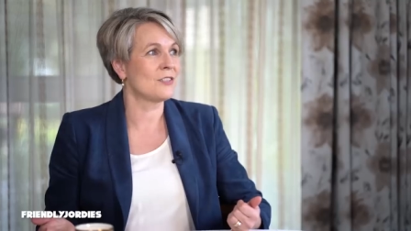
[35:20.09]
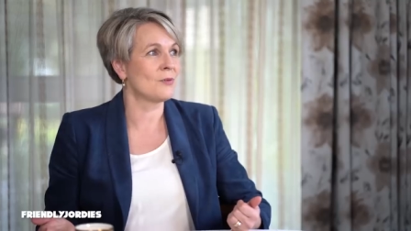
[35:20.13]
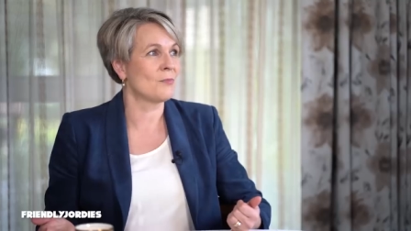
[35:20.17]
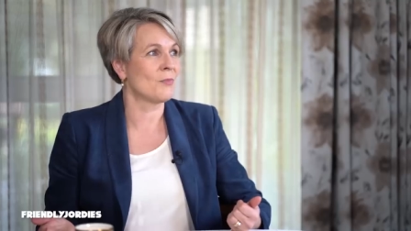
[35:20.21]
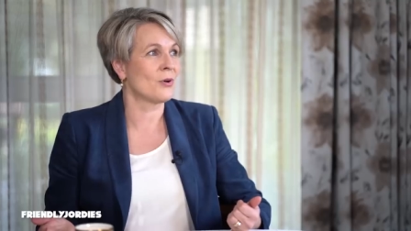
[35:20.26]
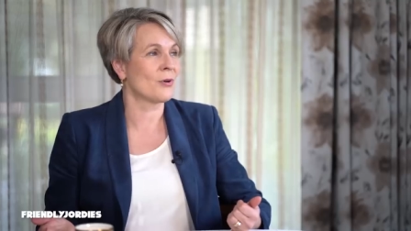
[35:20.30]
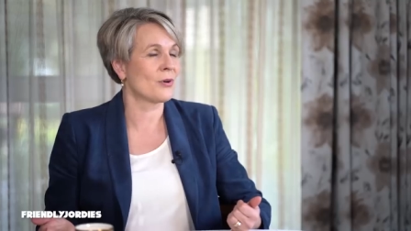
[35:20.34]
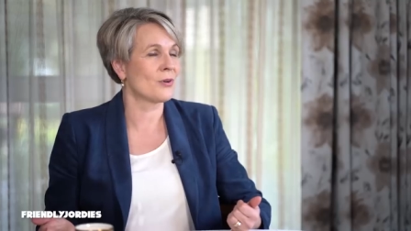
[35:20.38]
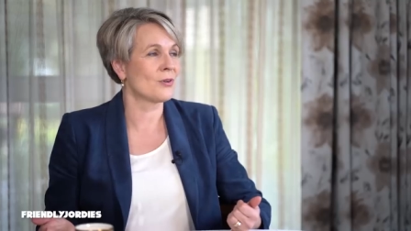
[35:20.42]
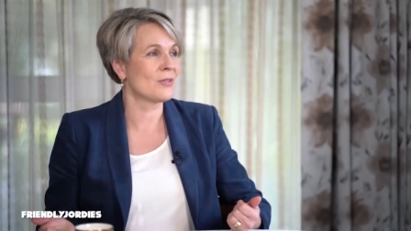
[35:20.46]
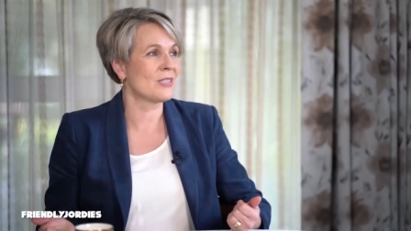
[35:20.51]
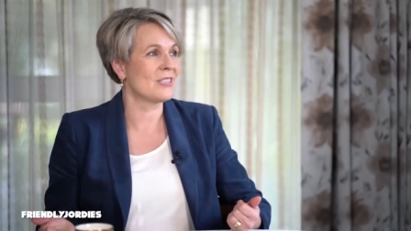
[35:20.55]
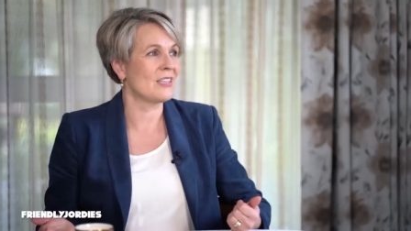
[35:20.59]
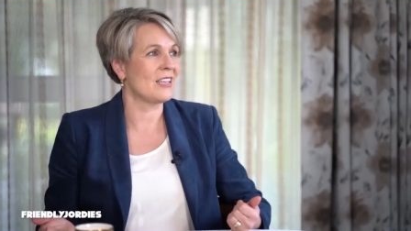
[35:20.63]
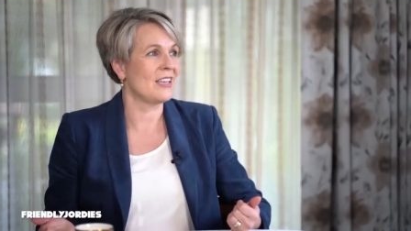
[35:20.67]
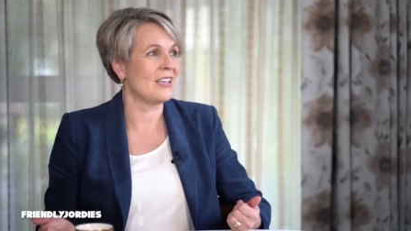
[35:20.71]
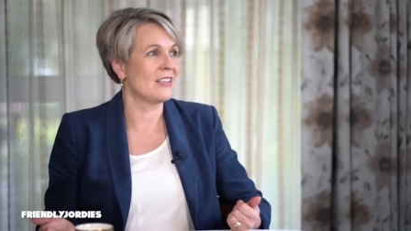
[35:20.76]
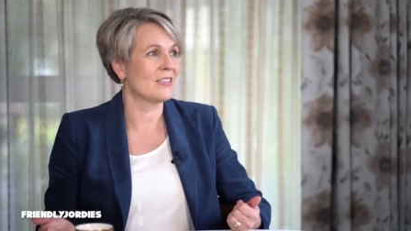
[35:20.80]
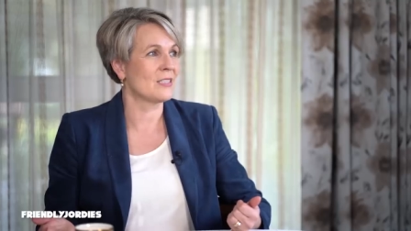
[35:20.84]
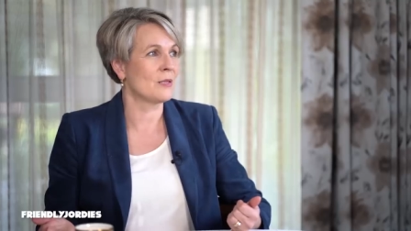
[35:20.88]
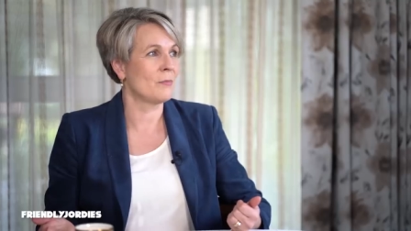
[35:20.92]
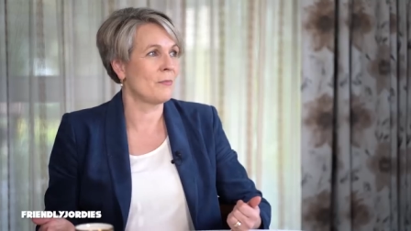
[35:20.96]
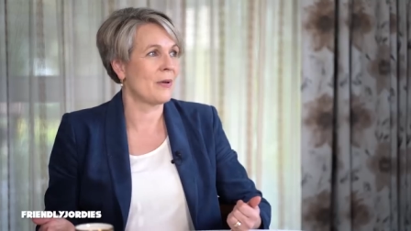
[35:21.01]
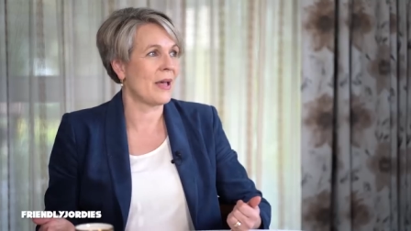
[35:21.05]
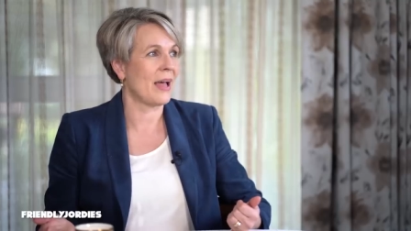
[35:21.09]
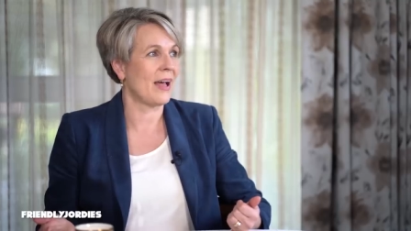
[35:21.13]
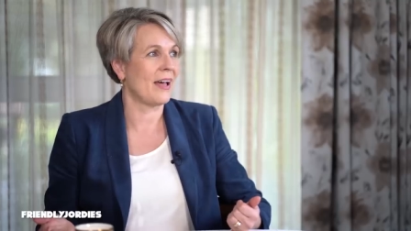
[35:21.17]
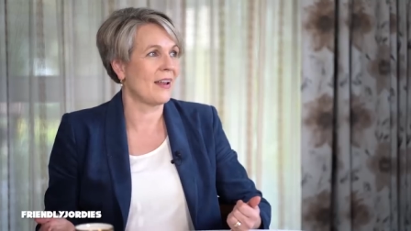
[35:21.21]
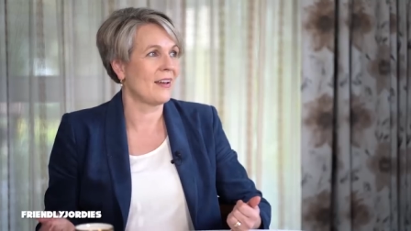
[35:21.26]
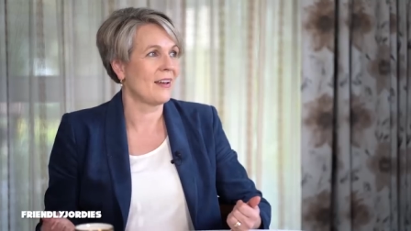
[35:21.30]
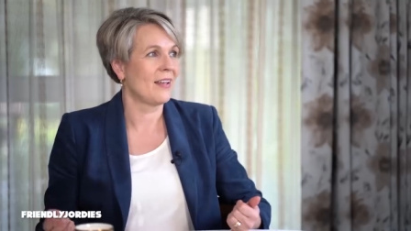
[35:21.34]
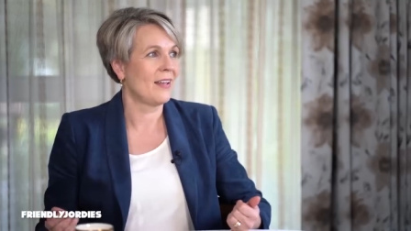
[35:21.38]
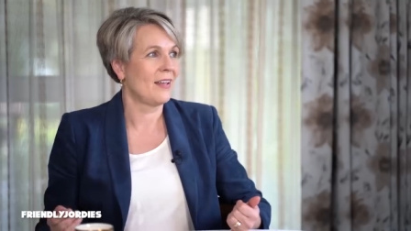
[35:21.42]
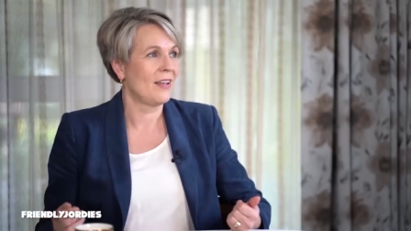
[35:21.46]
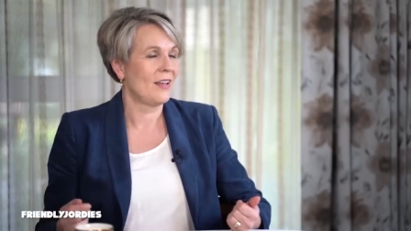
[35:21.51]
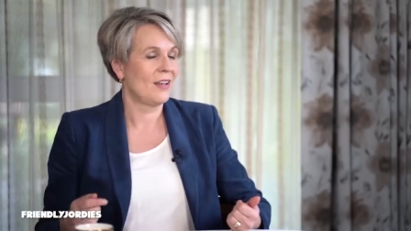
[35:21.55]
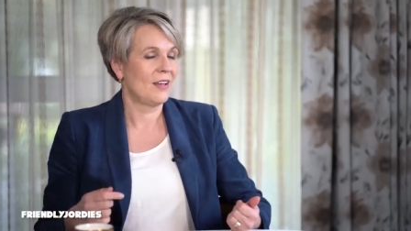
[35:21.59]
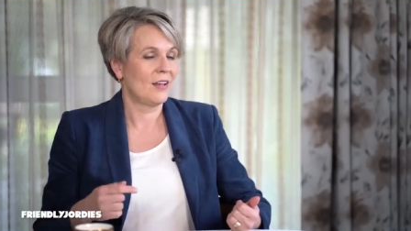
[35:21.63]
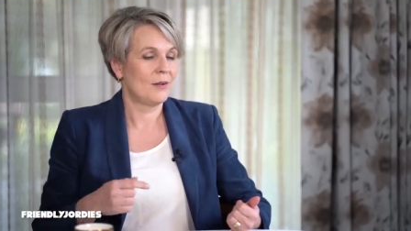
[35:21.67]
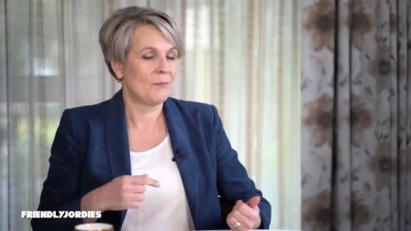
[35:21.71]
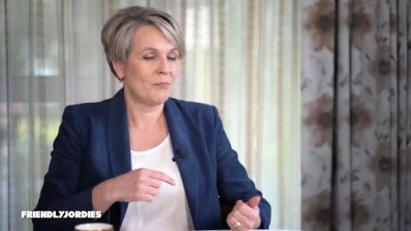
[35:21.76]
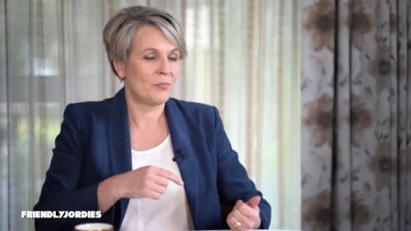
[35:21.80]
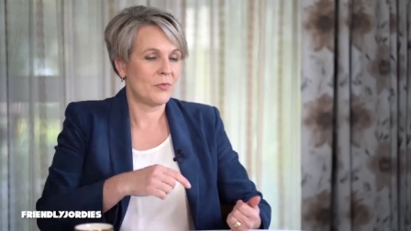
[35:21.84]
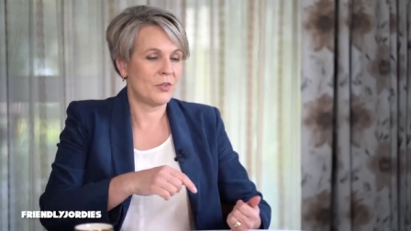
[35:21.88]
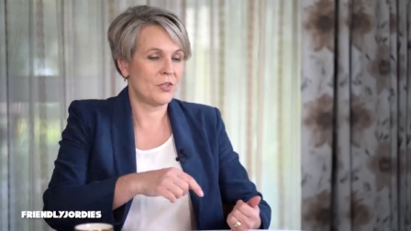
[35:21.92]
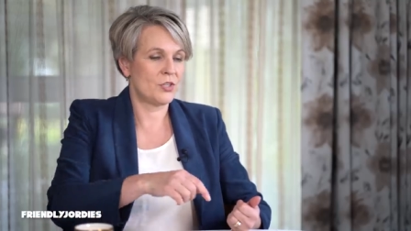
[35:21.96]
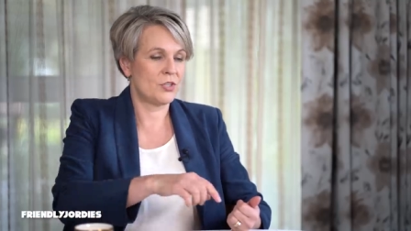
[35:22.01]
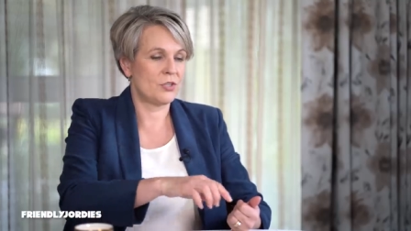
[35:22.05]
Democracy is about
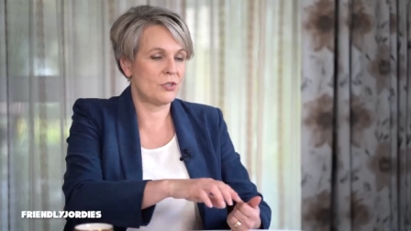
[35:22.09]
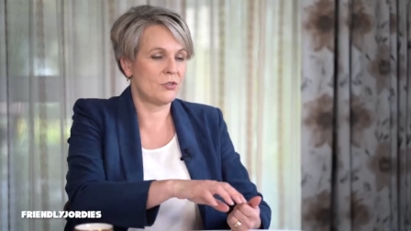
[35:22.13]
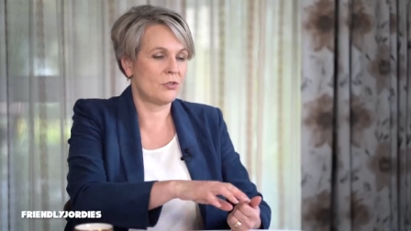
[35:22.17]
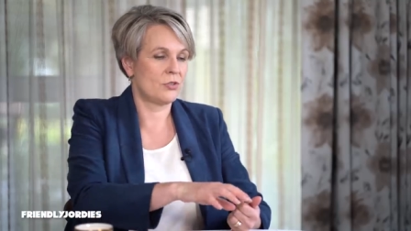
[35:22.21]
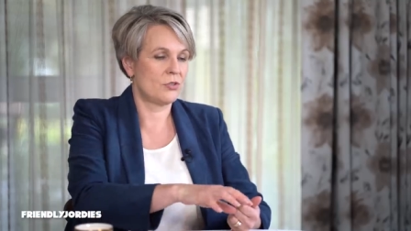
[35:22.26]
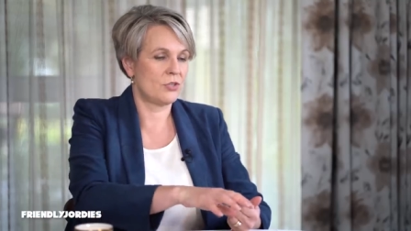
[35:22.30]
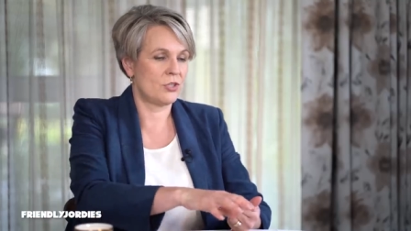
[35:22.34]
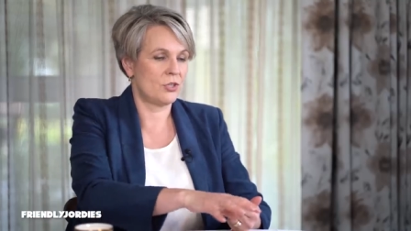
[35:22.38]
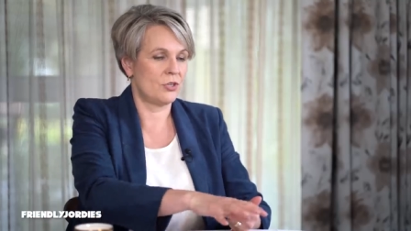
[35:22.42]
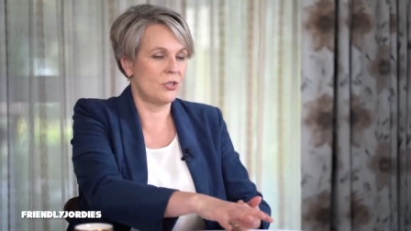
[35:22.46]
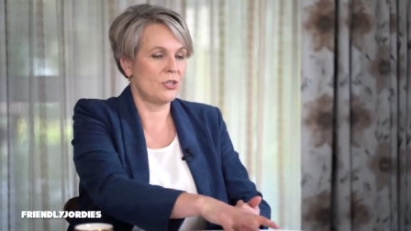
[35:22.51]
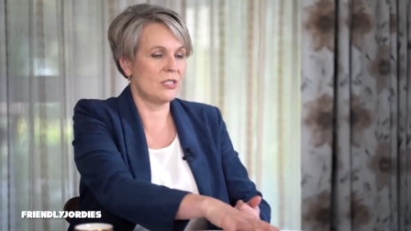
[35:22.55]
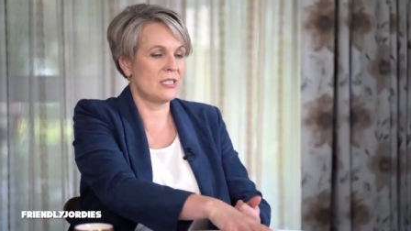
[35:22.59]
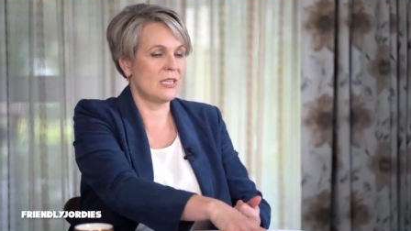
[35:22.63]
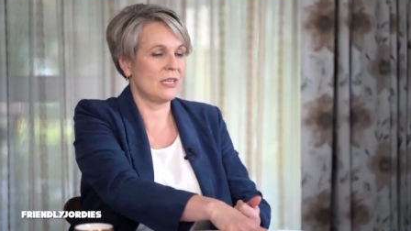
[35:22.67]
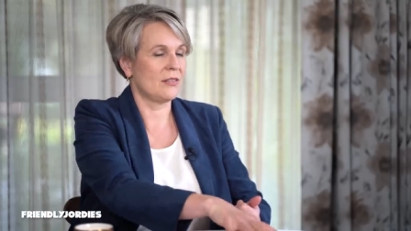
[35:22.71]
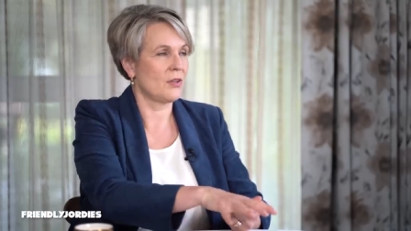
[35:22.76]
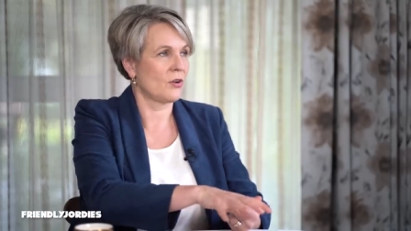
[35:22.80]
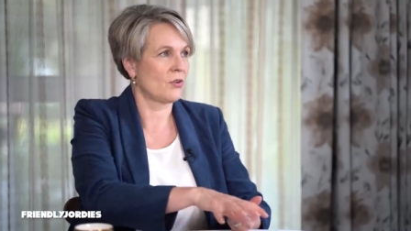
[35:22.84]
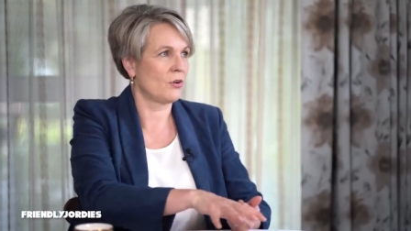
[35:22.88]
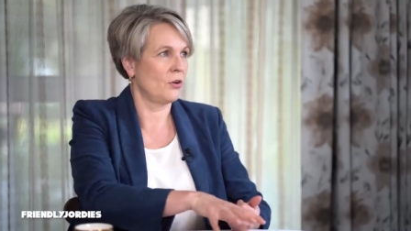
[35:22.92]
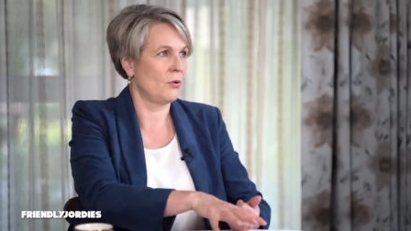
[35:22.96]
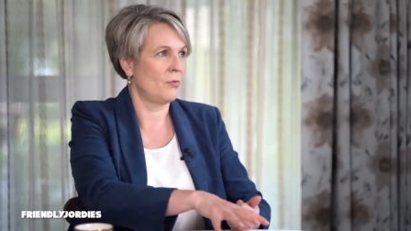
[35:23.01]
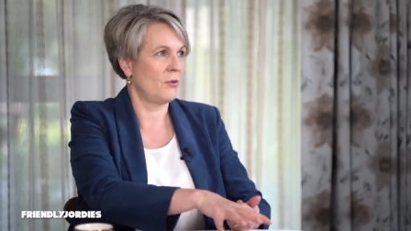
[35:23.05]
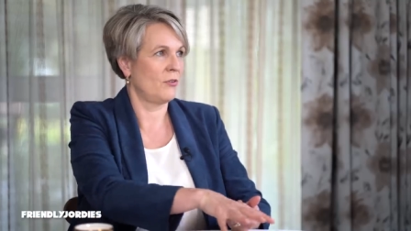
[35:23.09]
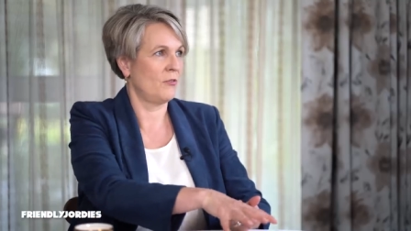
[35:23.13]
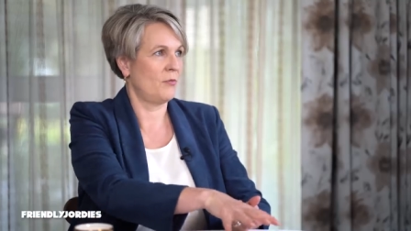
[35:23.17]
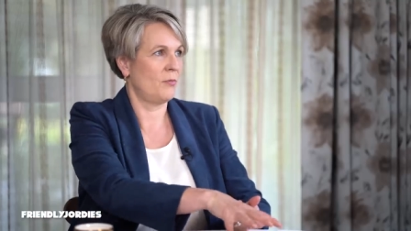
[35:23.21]
choosing the group